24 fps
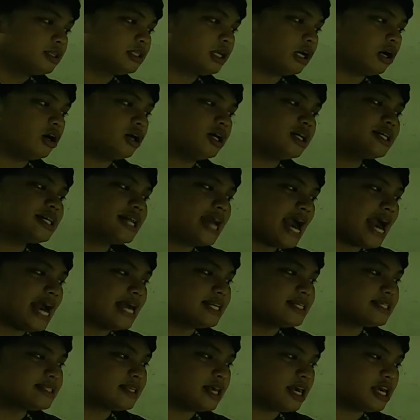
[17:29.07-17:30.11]
the
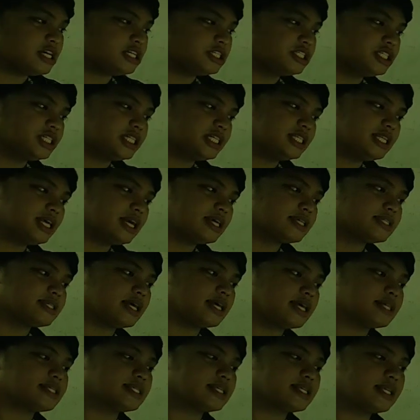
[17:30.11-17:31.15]
organization is
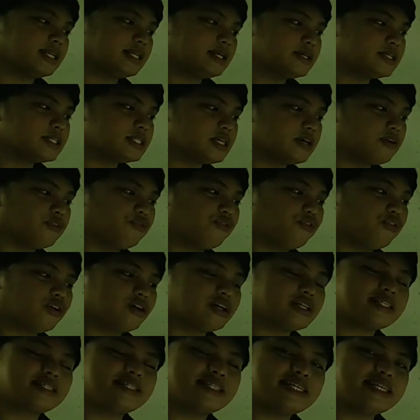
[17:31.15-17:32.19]
exclusive
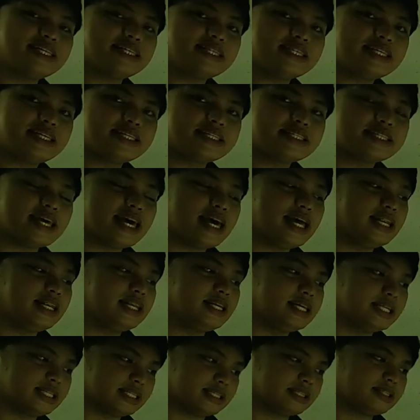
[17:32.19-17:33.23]
for city's
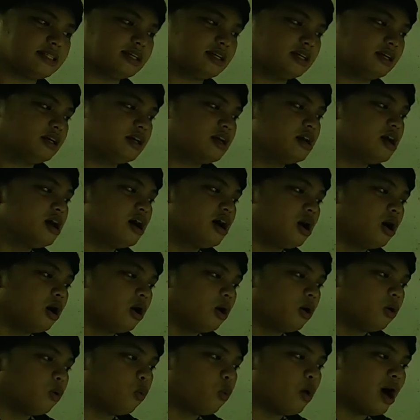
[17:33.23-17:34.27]
elite.
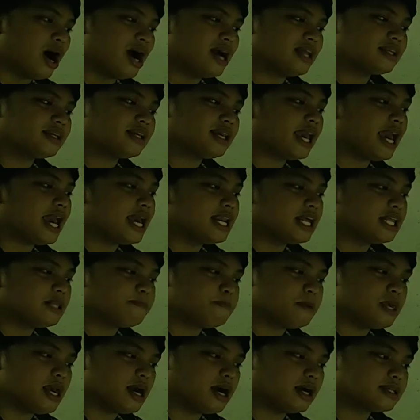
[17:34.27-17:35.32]
One
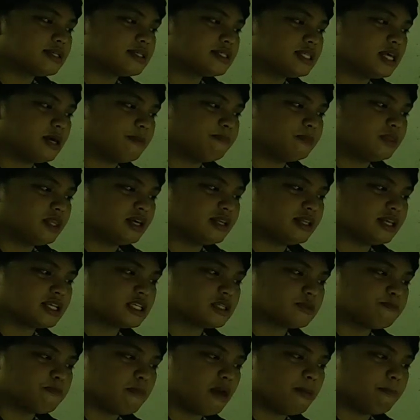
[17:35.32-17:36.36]
cannot be accepted
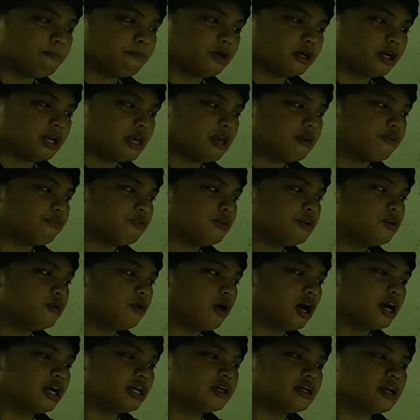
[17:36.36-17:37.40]
as member if you
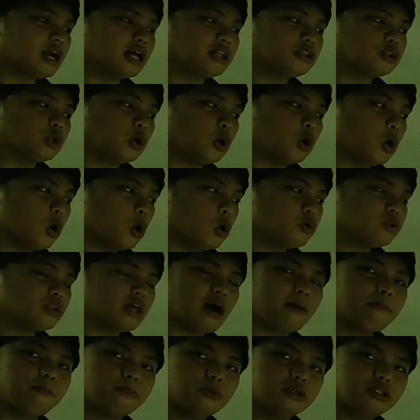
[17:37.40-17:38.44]
are not own
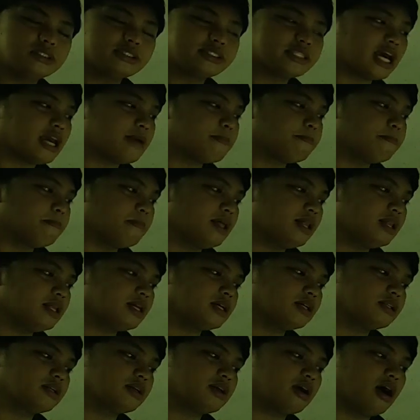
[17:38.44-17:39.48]
a
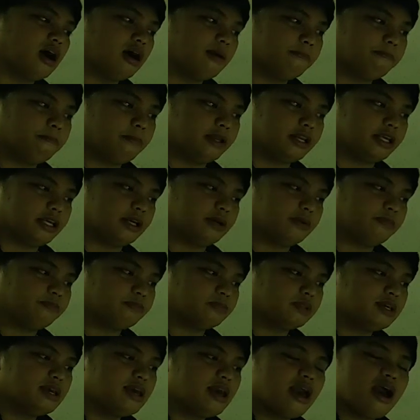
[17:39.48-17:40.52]
multi-million company.
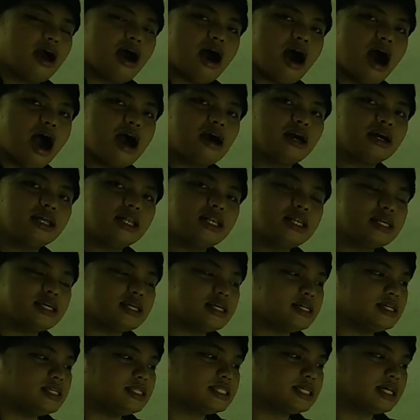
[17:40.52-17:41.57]
Uncle
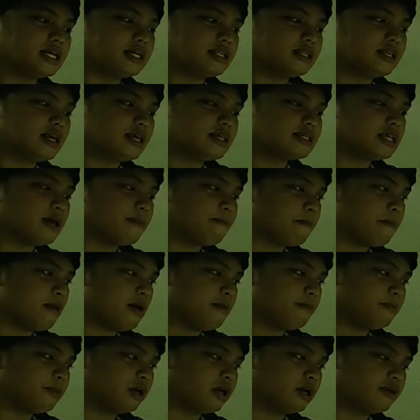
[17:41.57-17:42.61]
Ethan is a
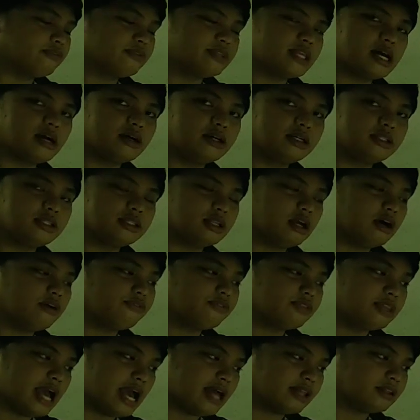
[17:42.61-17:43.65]
member of
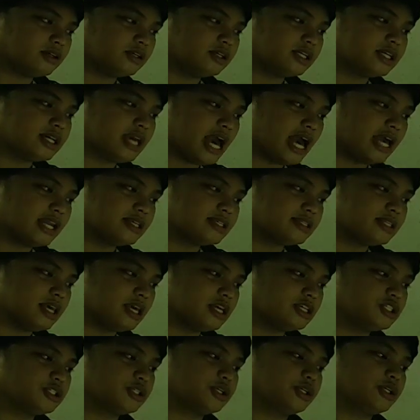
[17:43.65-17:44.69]
that
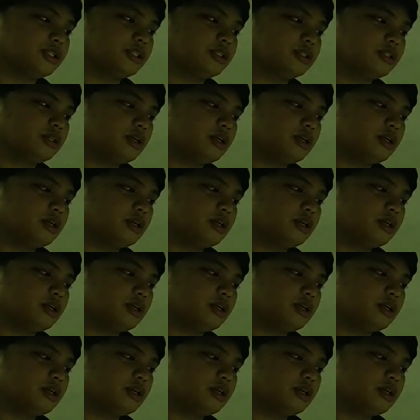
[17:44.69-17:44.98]
organization.